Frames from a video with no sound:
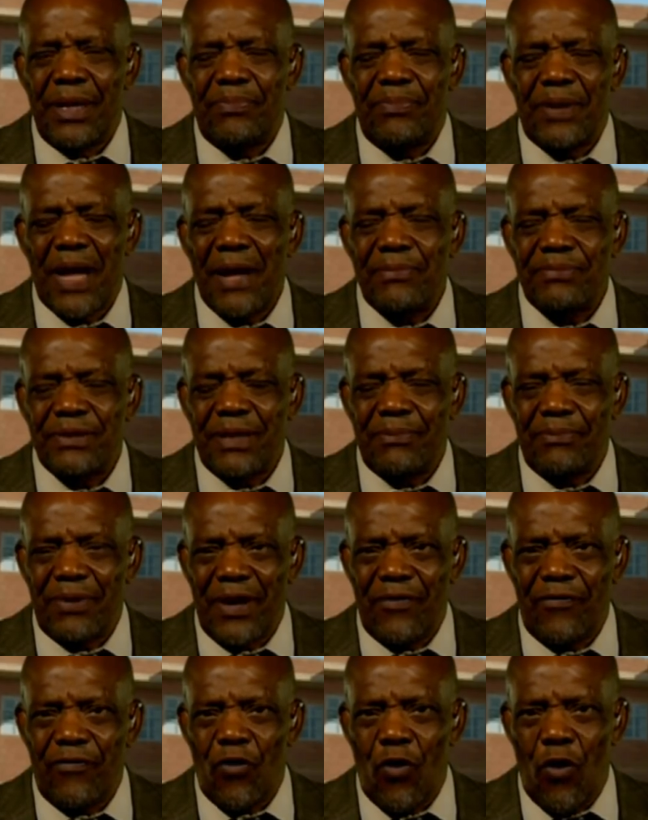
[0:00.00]
but perhaps
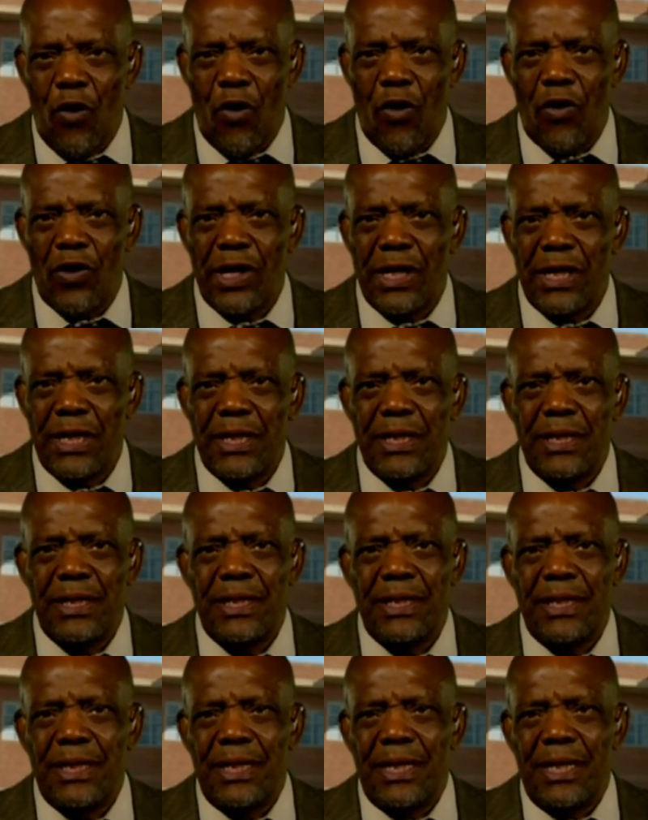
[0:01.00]
above all,
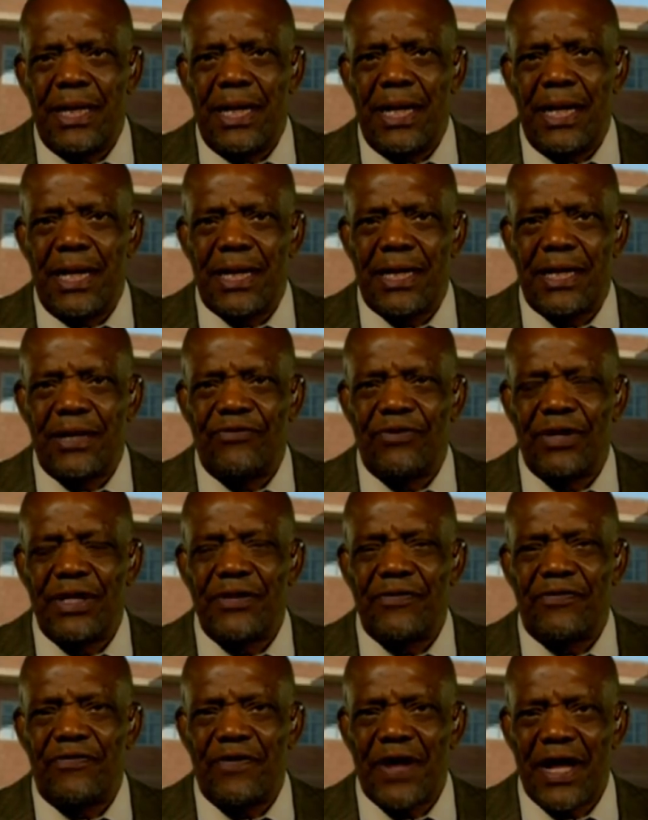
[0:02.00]
uh,
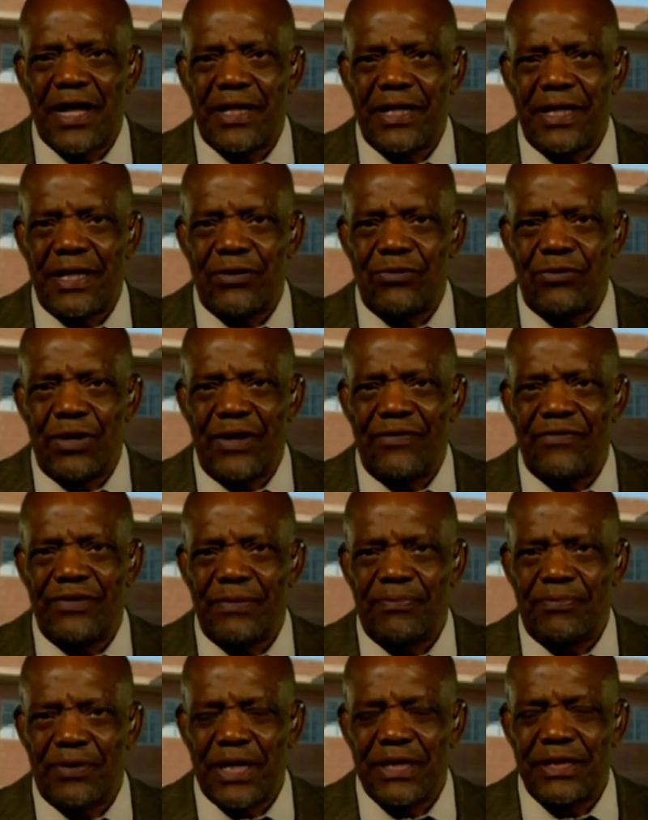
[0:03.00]
given the fact that we
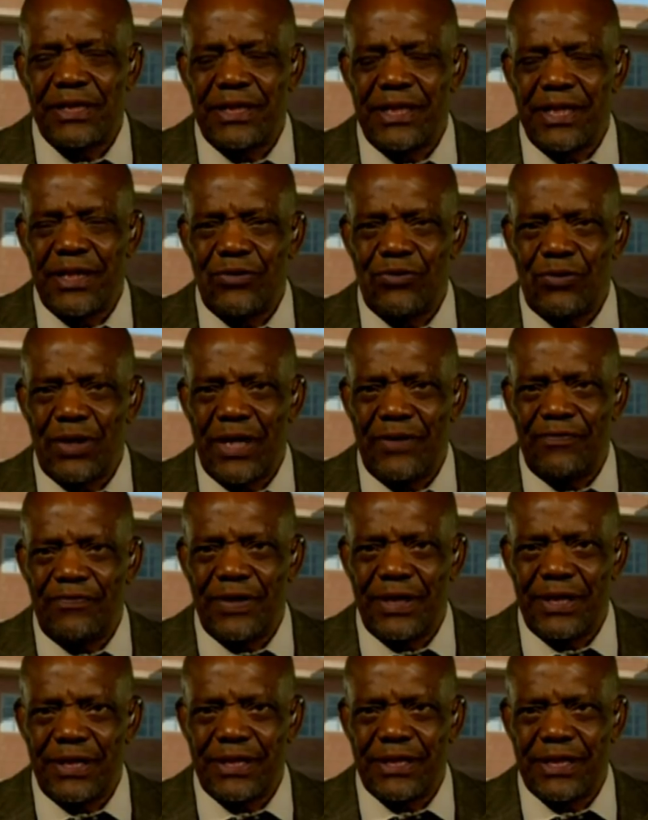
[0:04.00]
have the president we
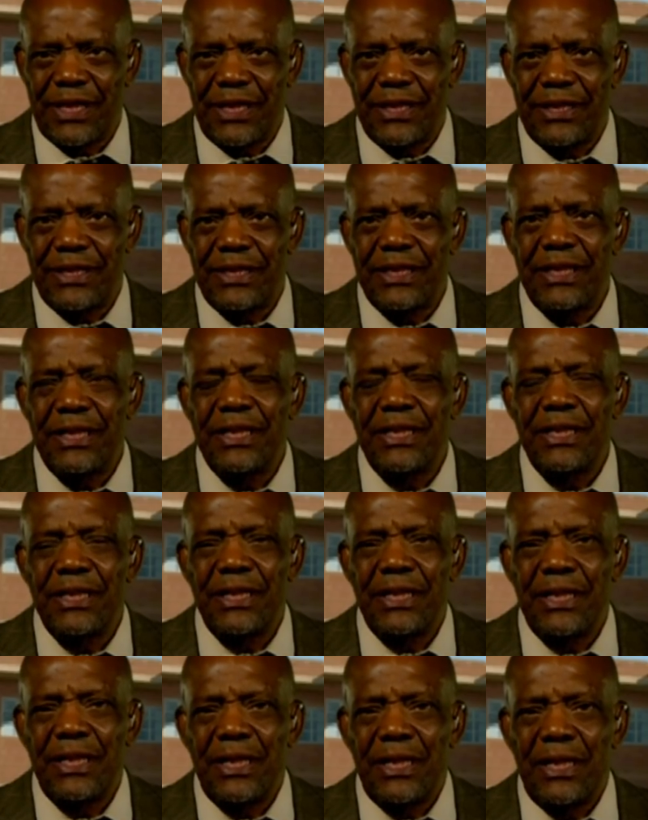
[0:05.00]
have in this country,
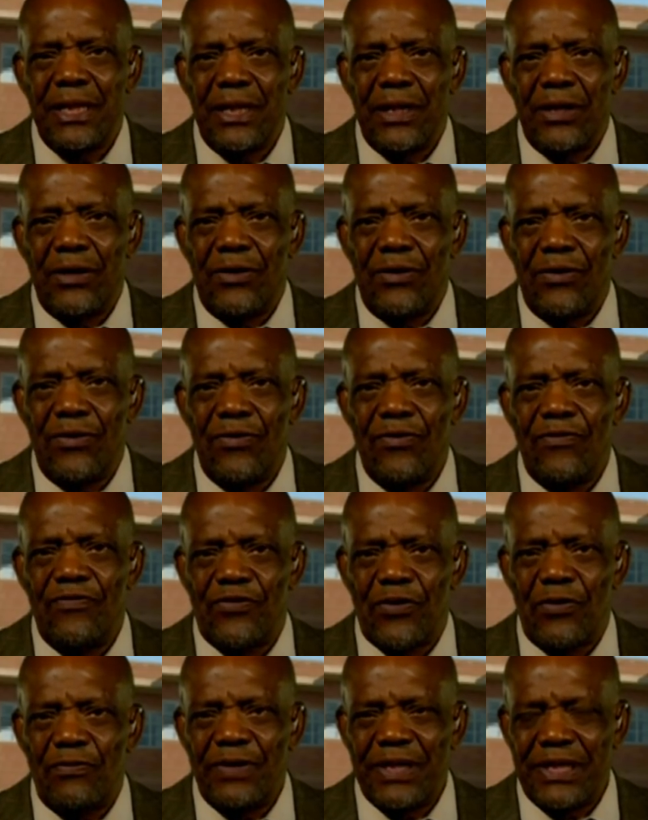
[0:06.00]

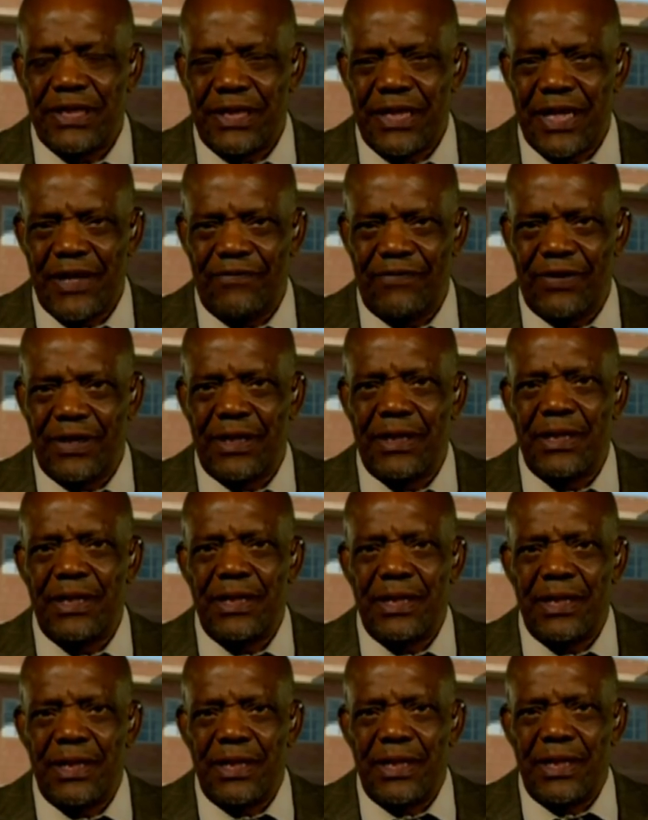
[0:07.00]
who from each
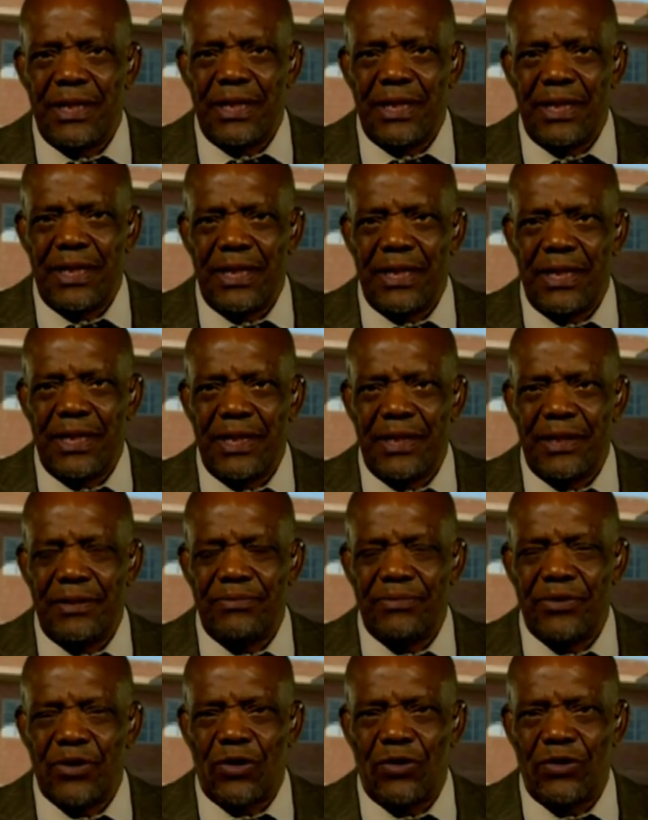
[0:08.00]
level
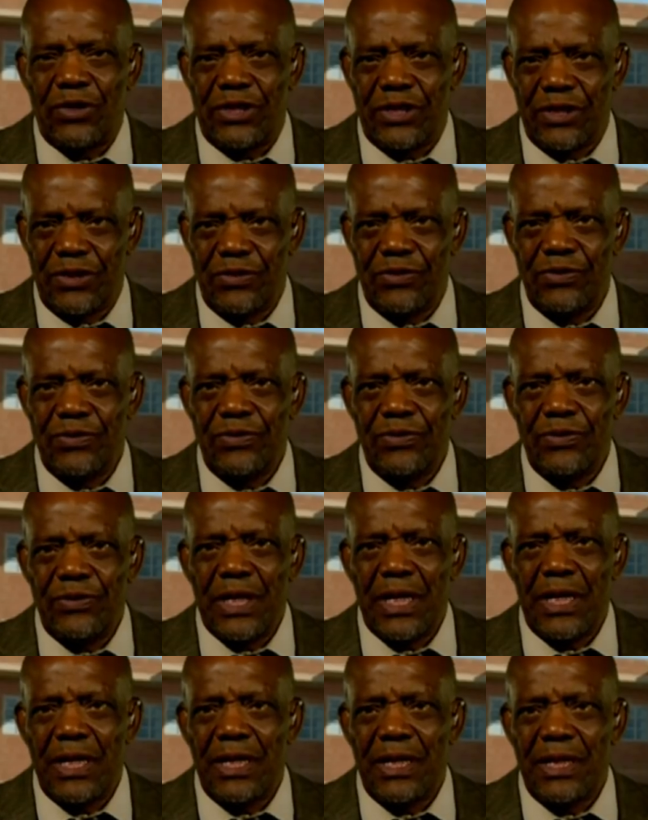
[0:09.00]
uh,
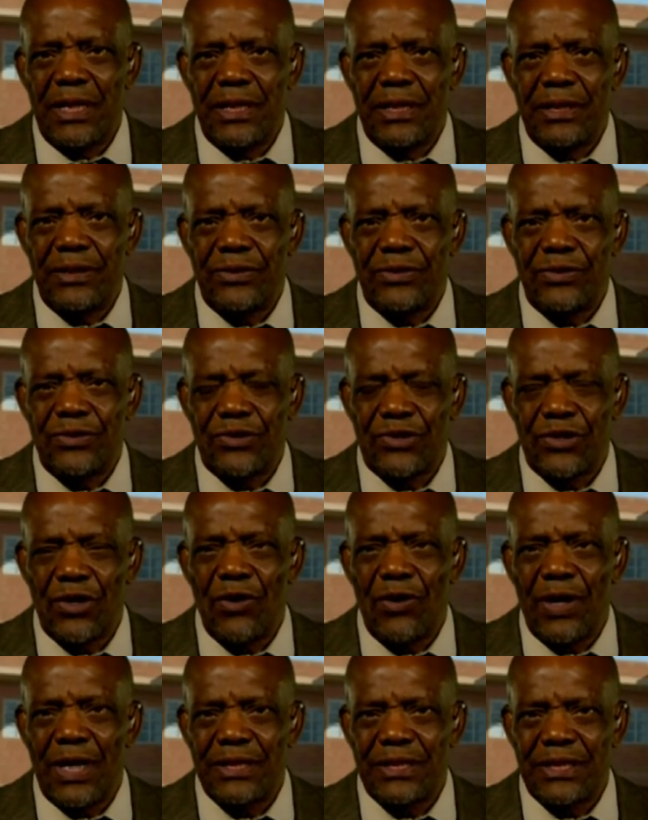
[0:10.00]
continue uh, to
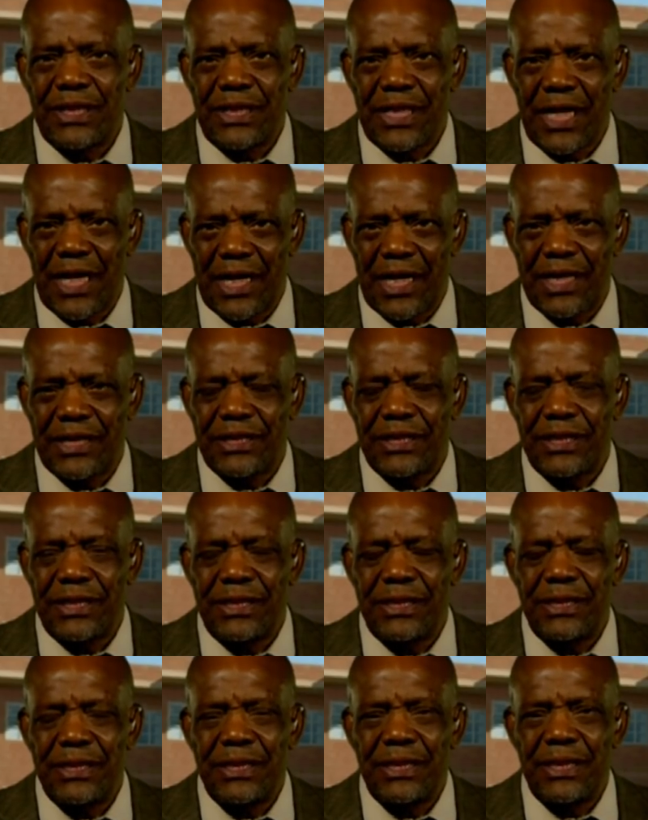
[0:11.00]
show us
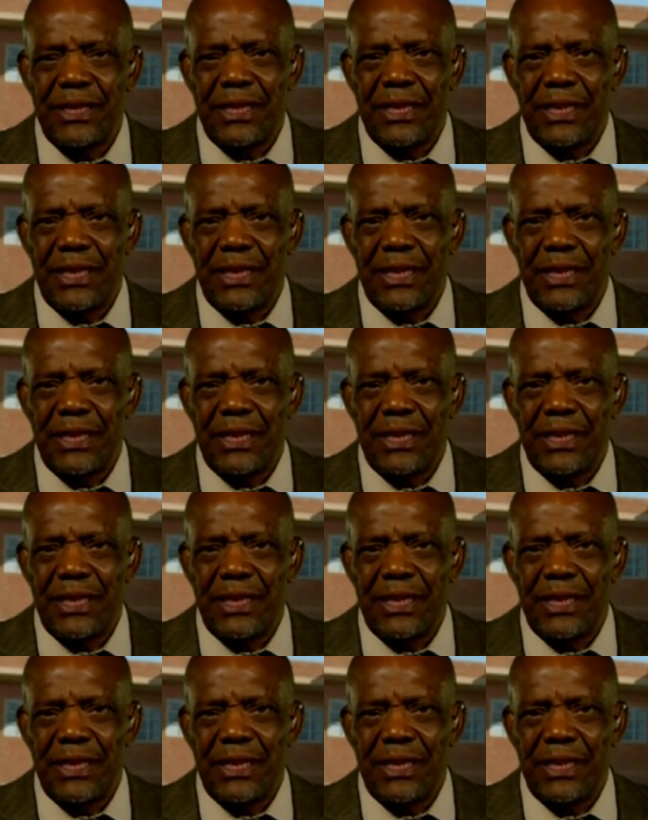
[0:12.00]
direction